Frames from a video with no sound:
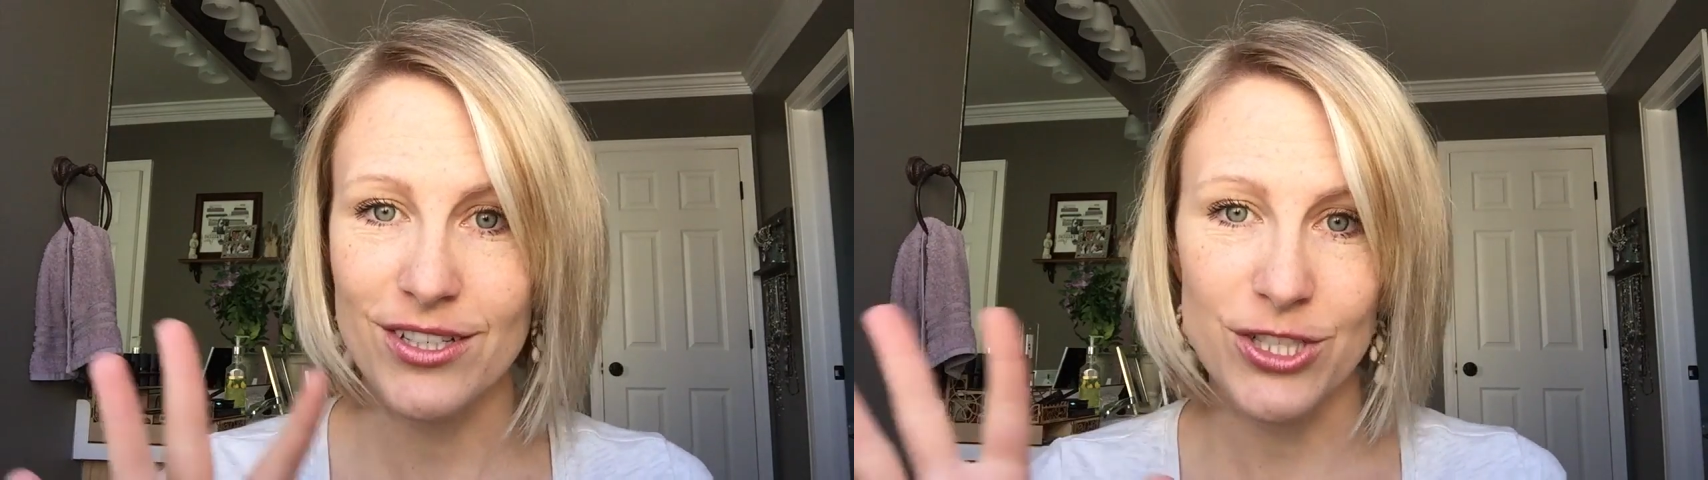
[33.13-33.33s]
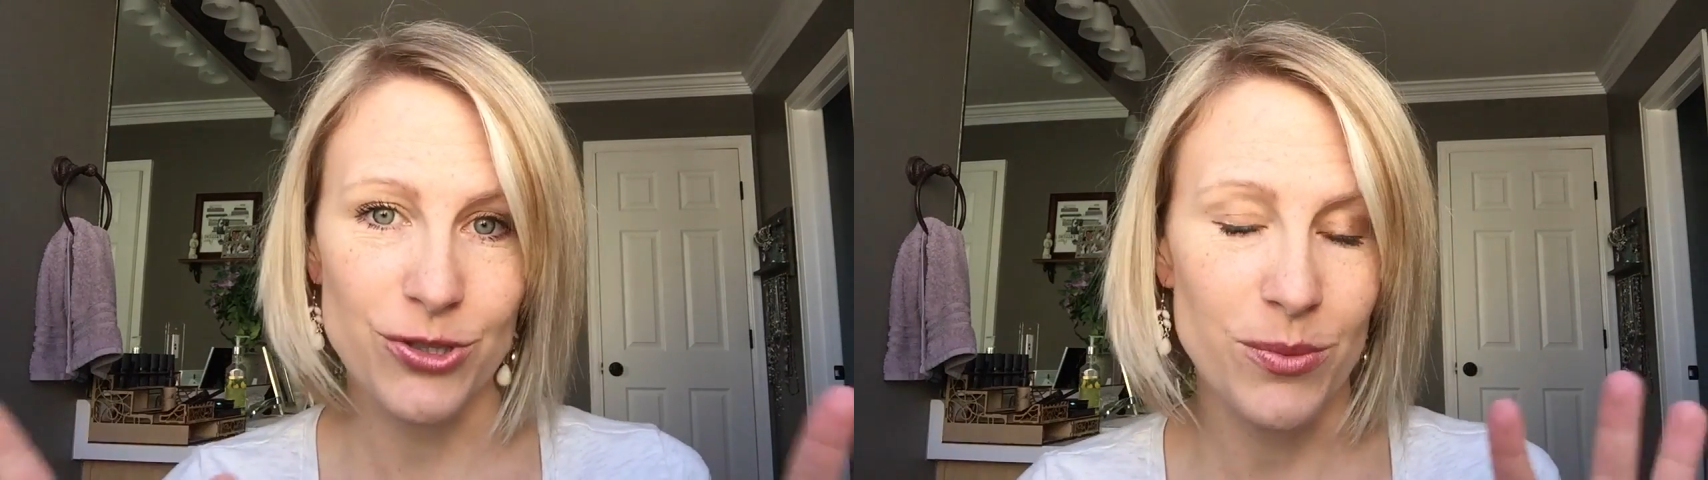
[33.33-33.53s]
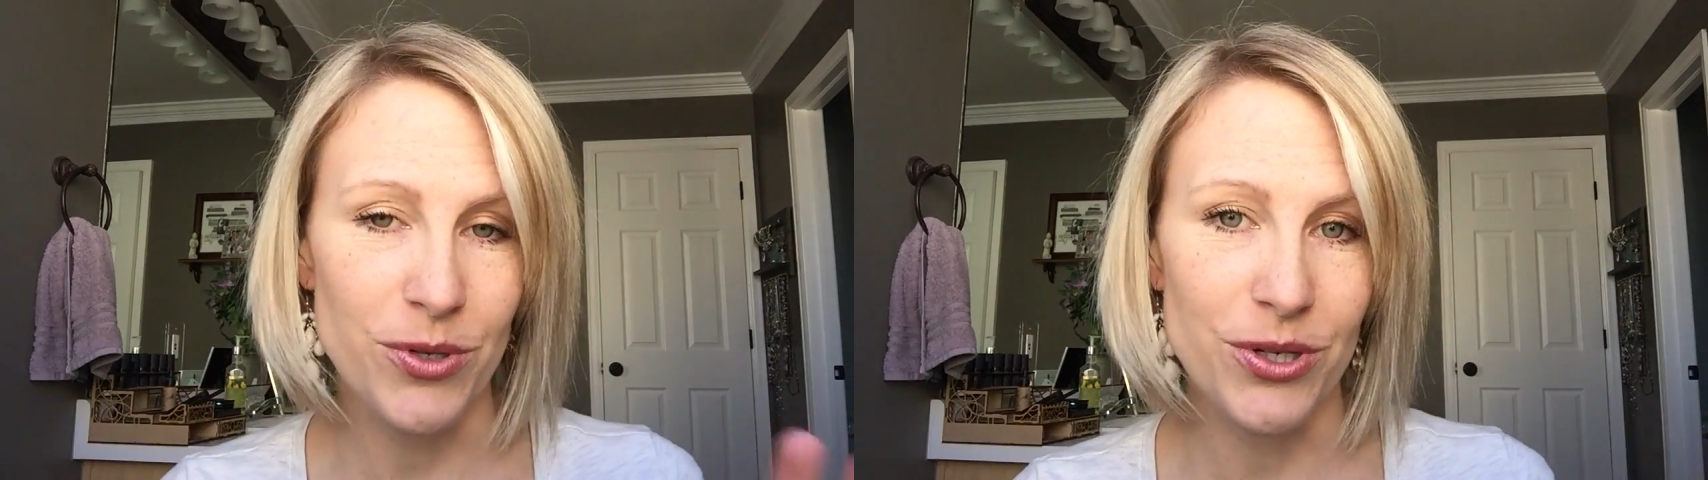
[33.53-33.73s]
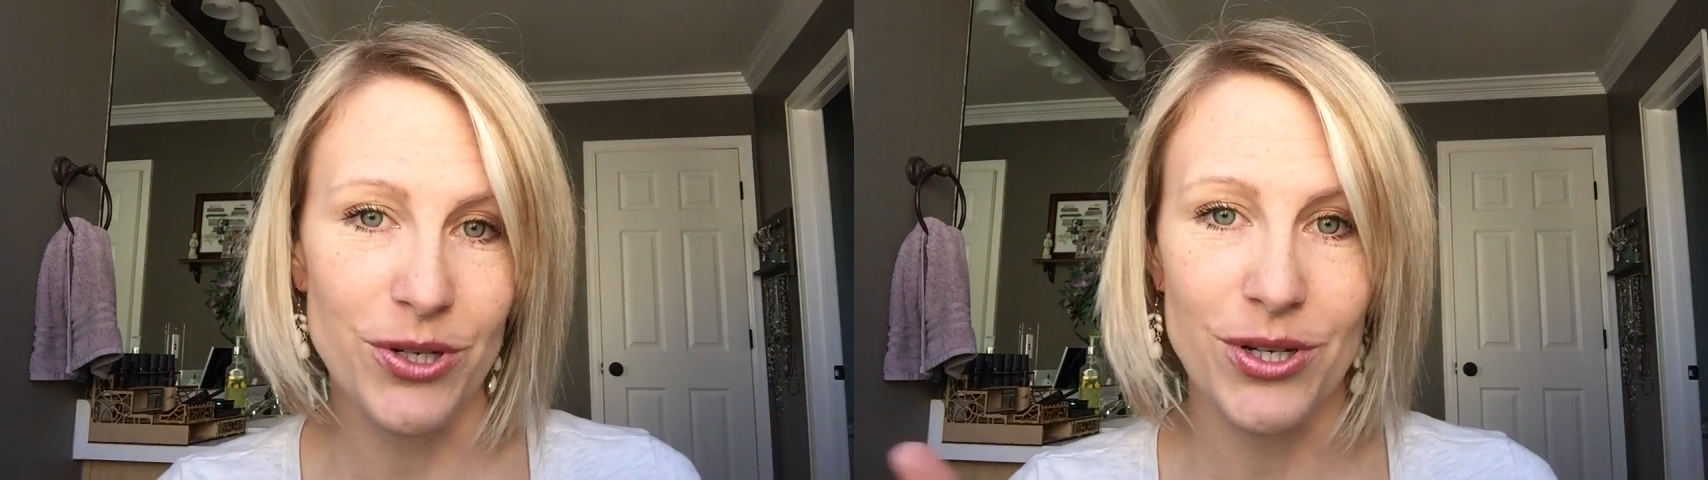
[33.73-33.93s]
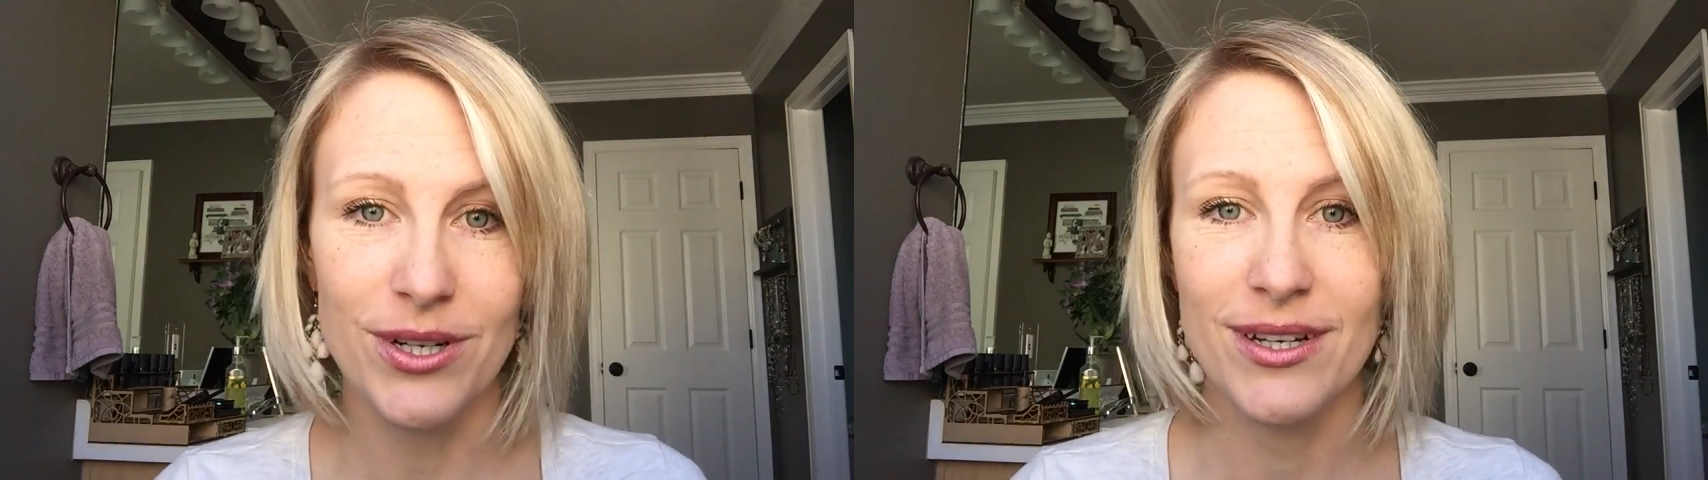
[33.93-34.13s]

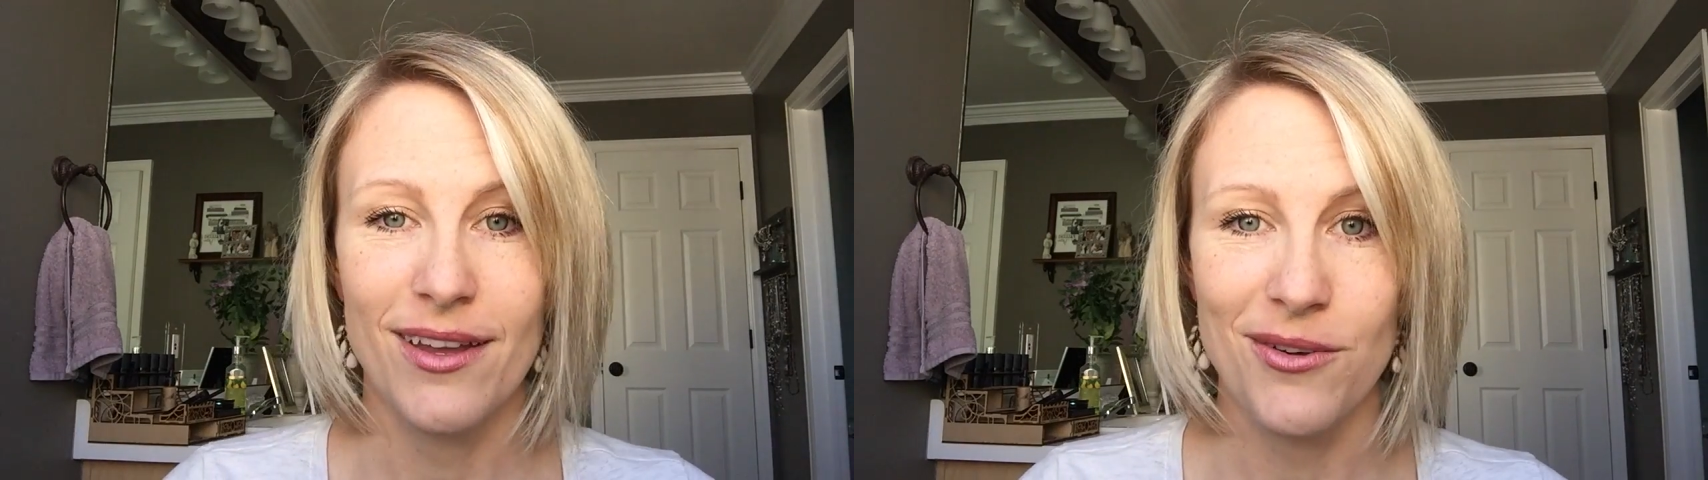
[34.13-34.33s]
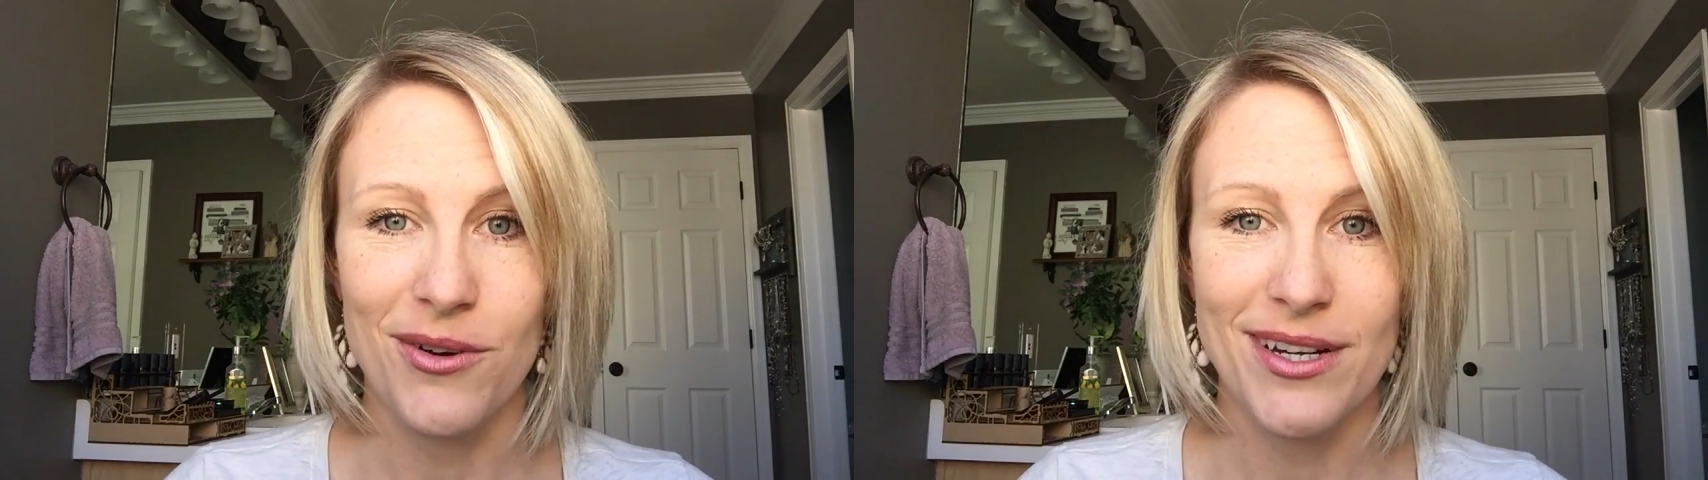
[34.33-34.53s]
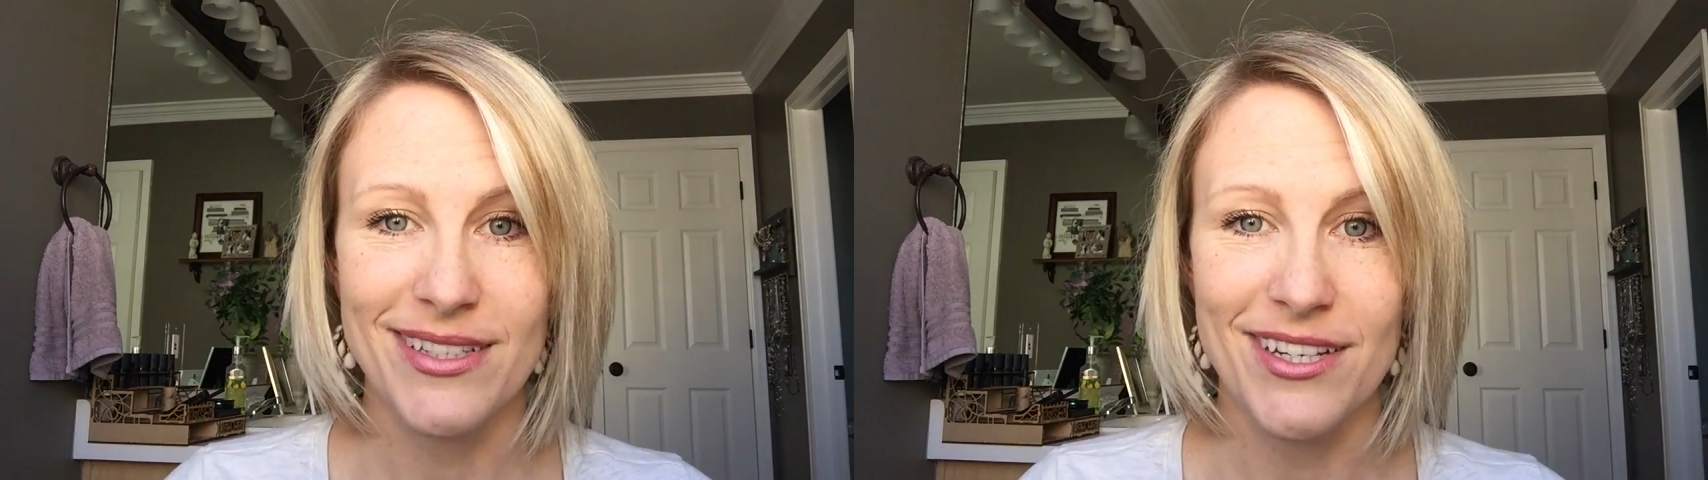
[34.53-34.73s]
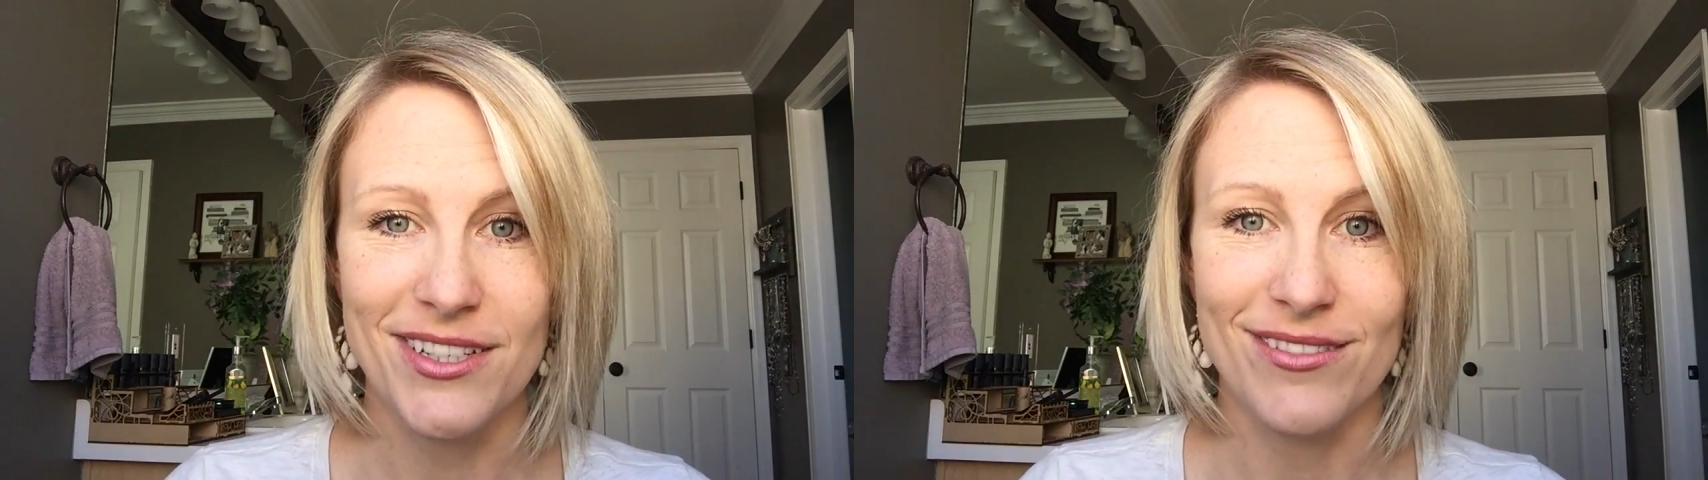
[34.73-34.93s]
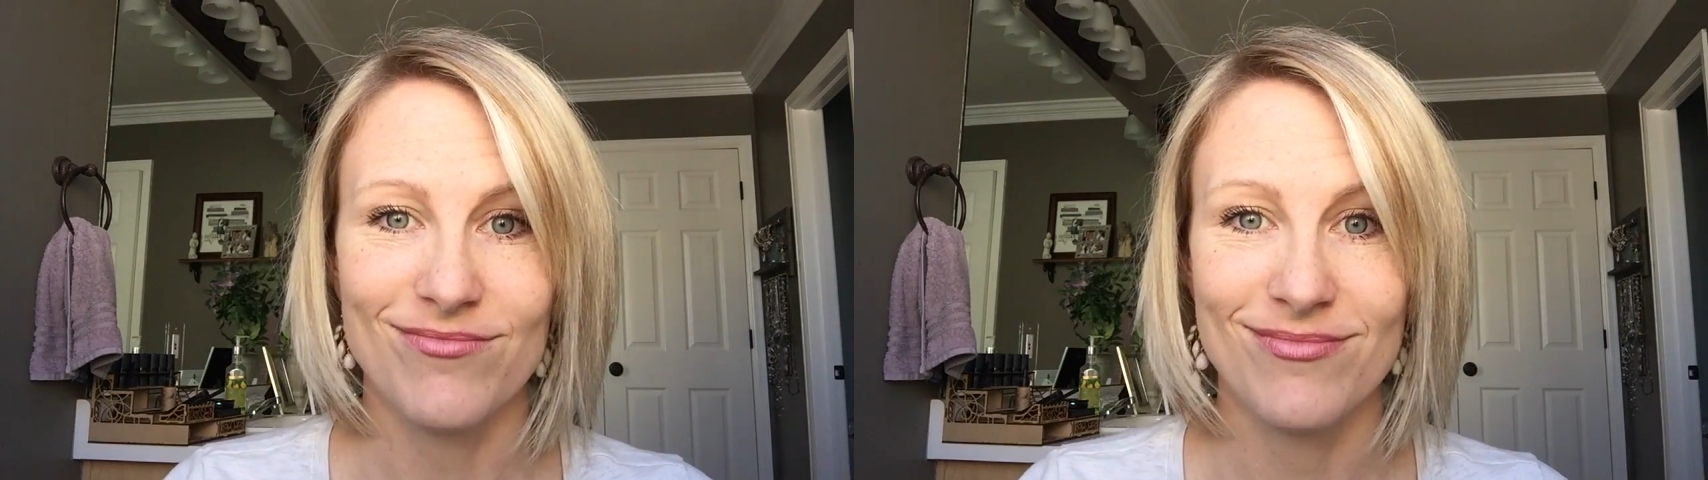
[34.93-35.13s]
distributor in your organization.